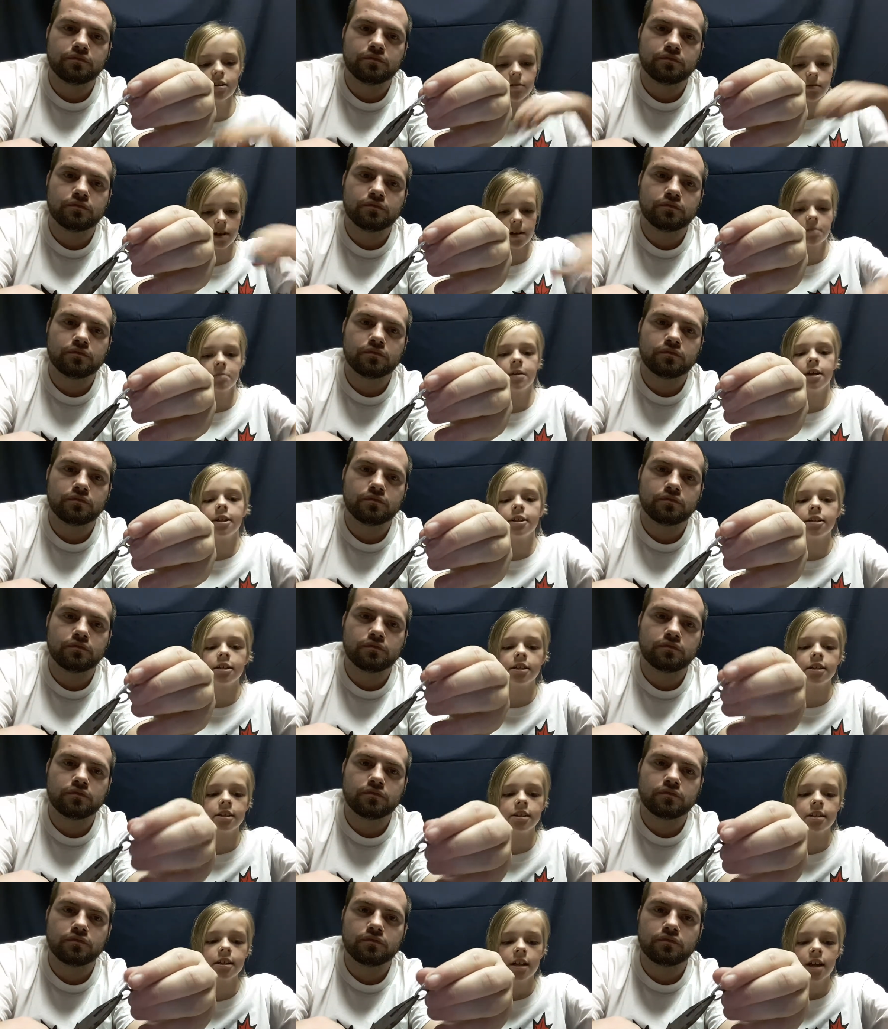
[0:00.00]
Speaker 1: would recommend
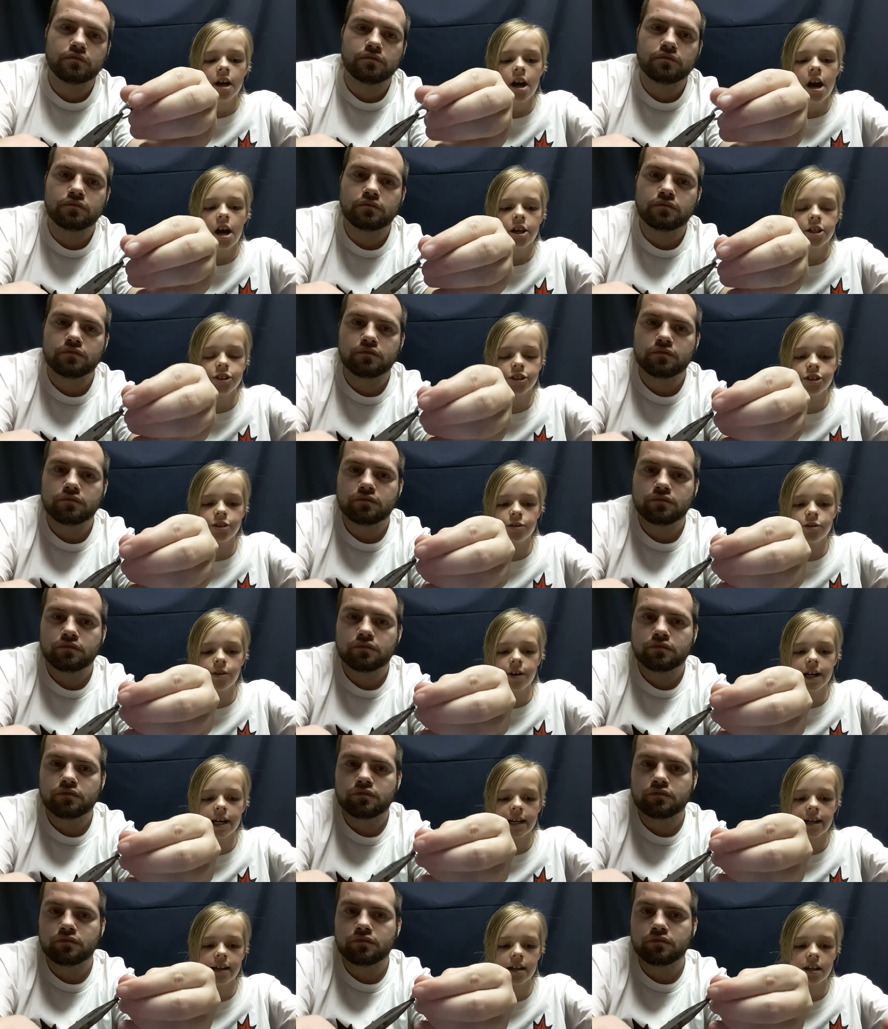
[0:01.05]
to do
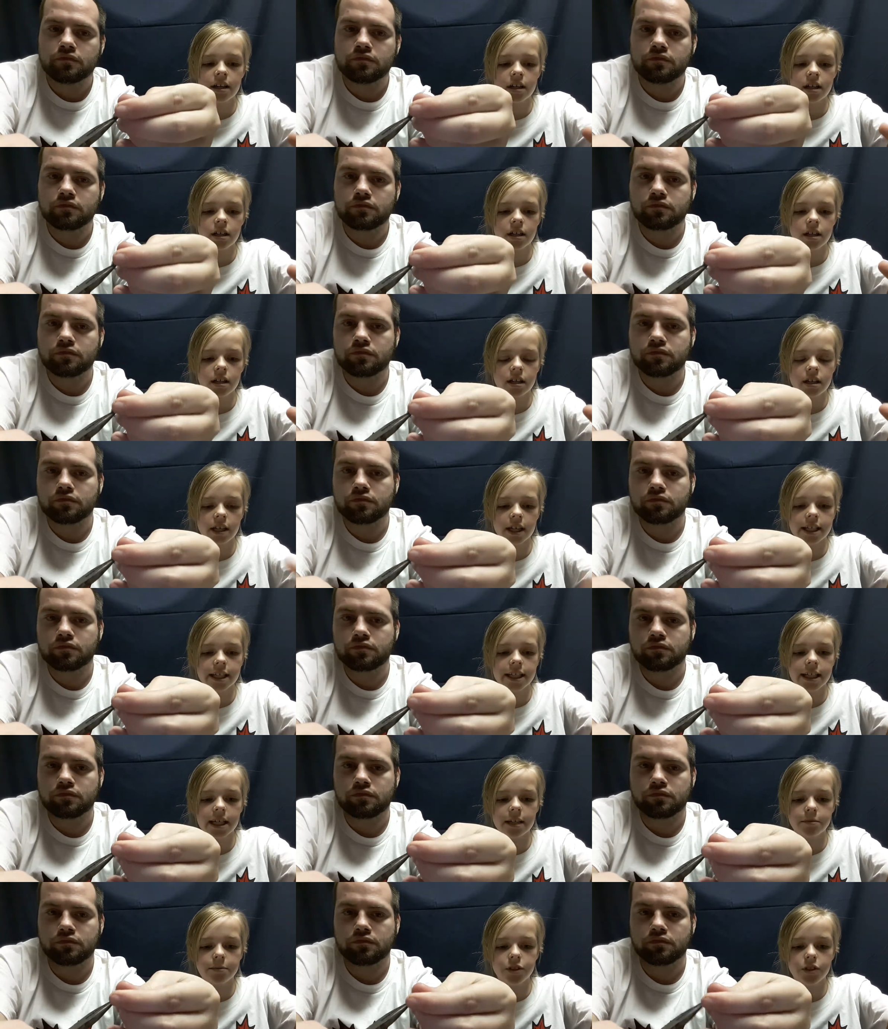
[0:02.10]
it, like
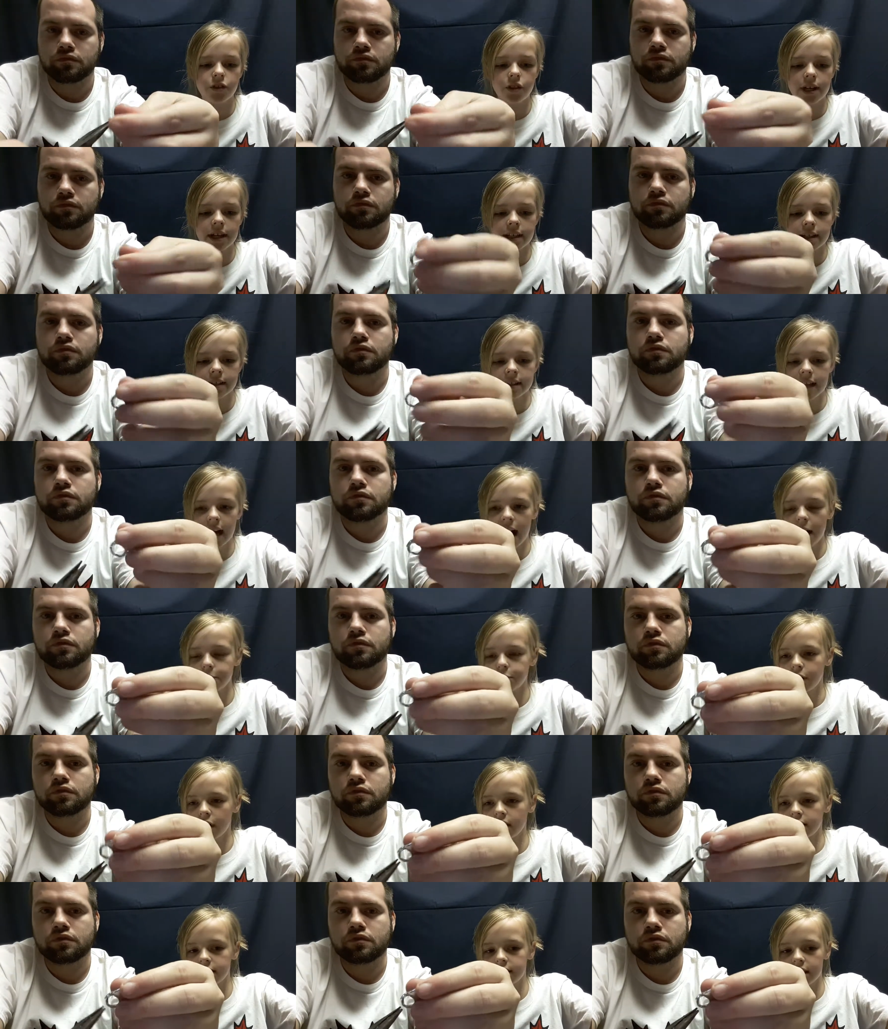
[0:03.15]
keep doing that
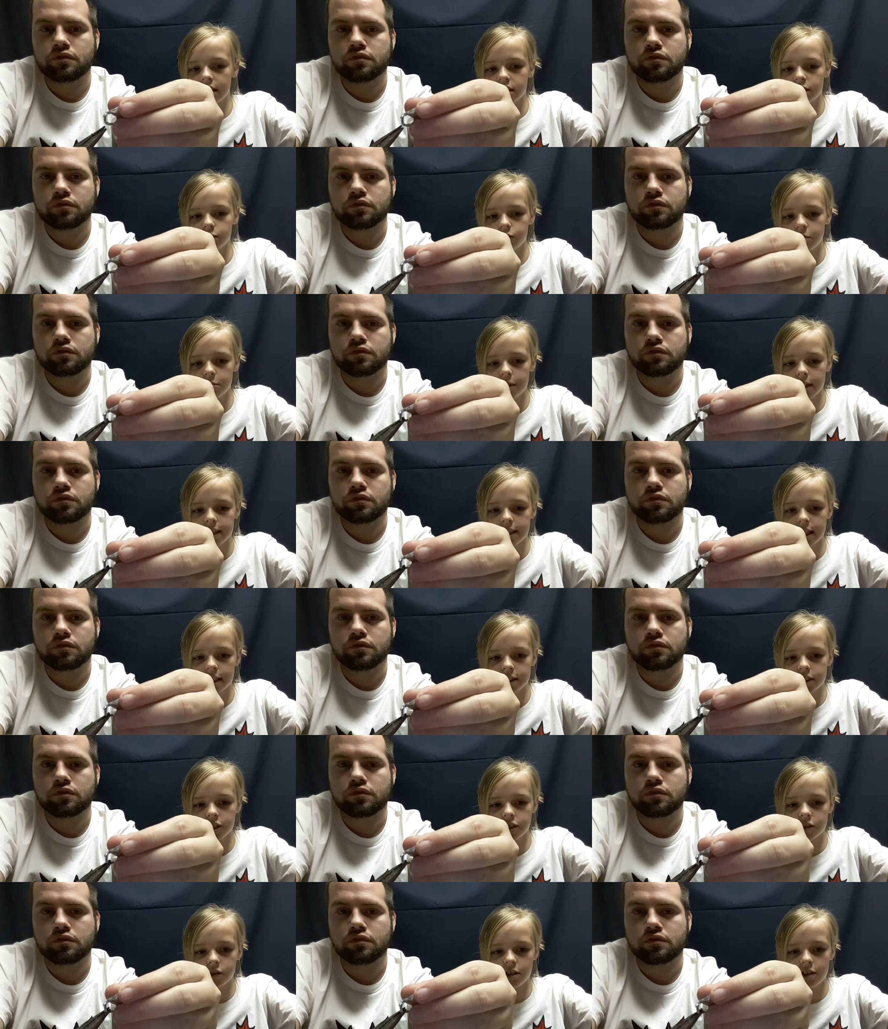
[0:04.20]
process, what my
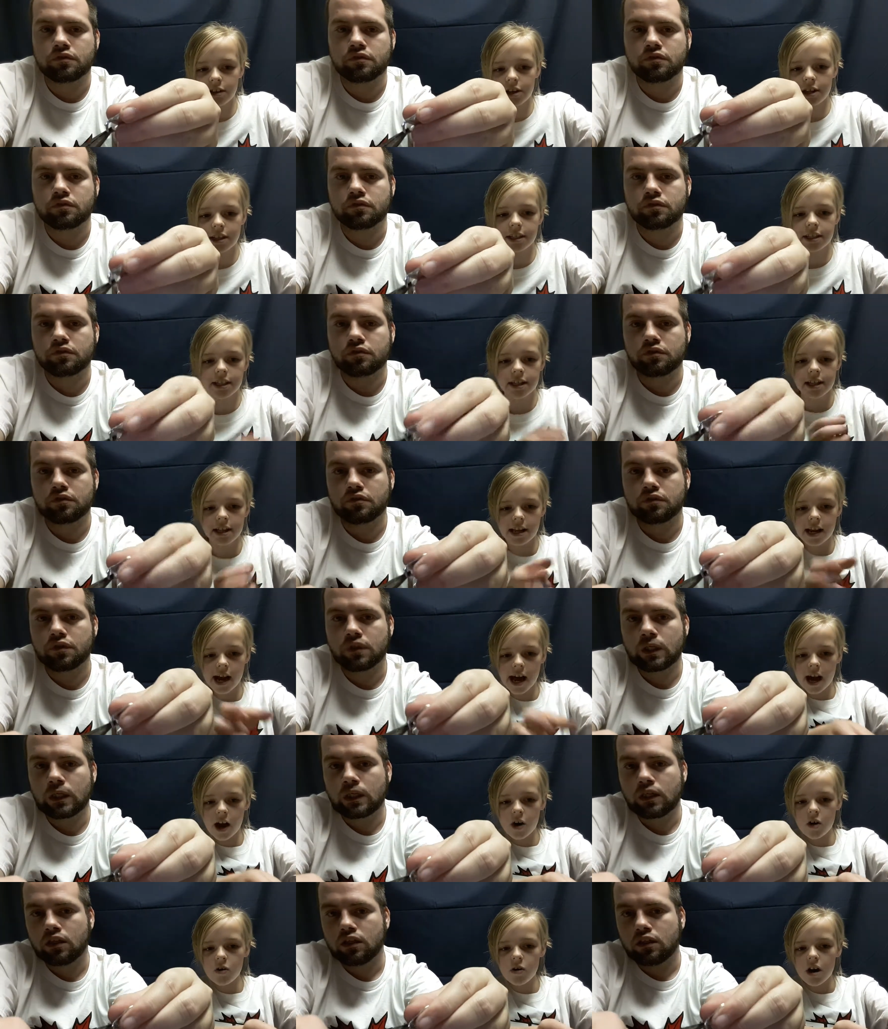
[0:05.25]
dad's doing right
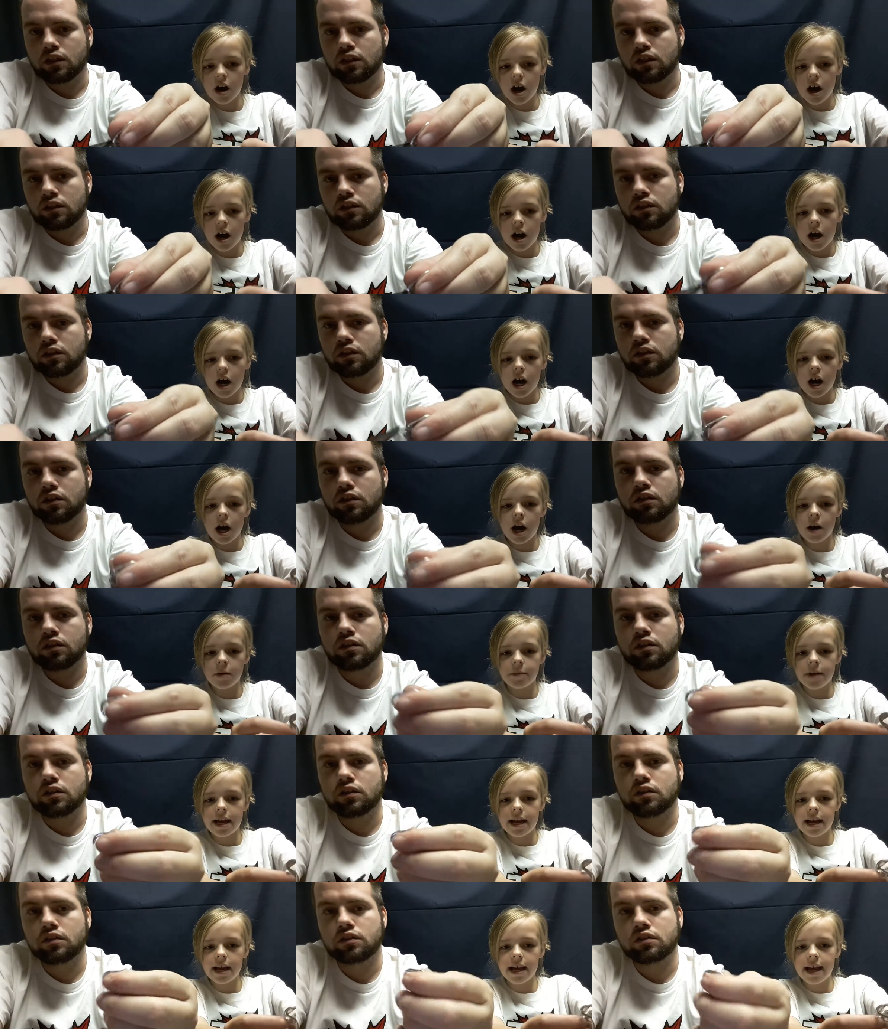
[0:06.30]
now, um,
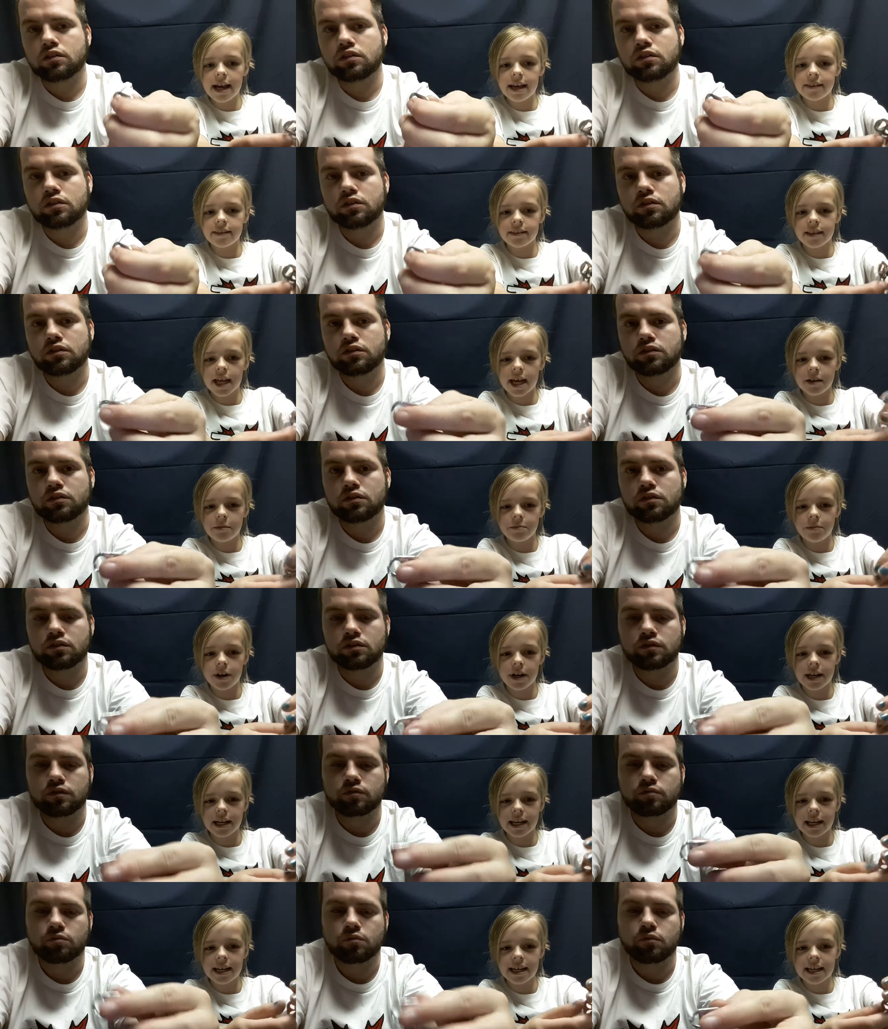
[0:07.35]
and then
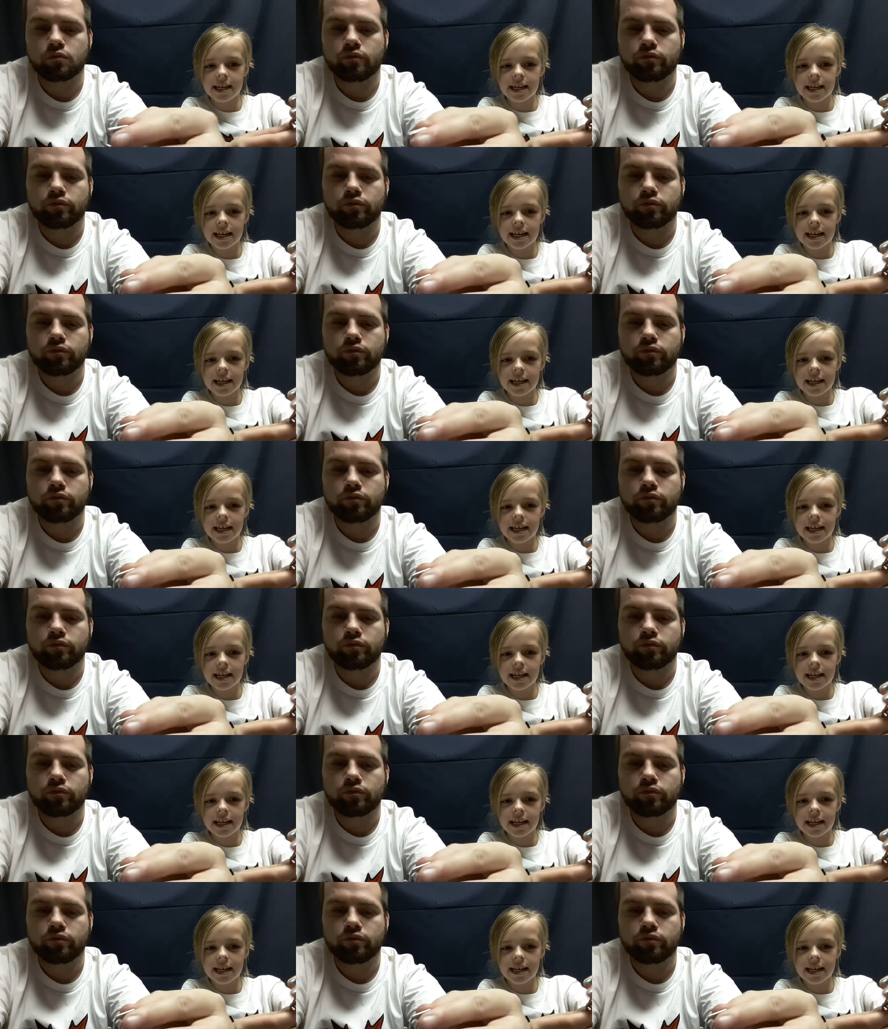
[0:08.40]
put it